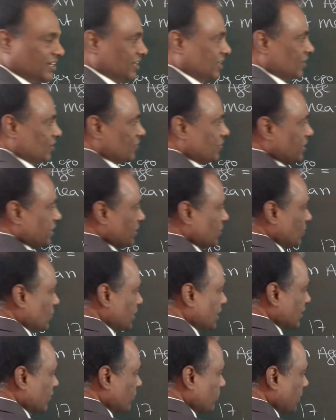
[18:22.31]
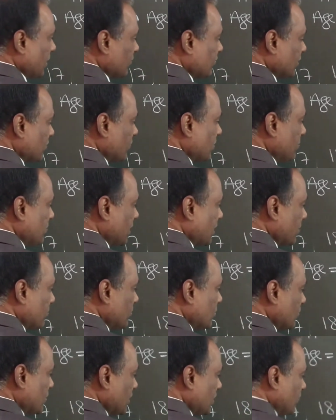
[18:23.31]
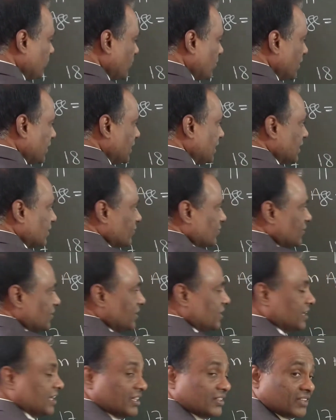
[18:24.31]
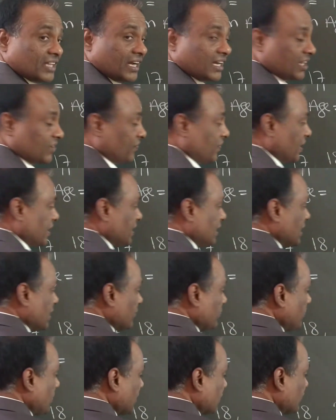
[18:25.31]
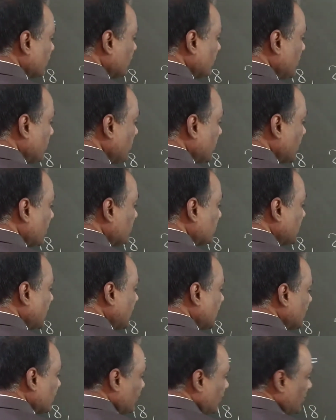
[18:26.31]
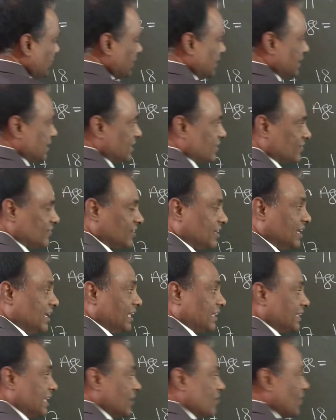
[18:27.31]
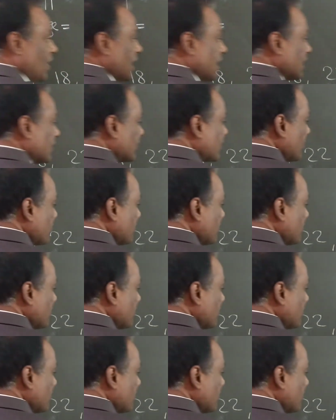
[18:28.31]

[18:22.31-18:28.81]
22 years person will become 24 years. 35 years person will become 37 years. Then what is the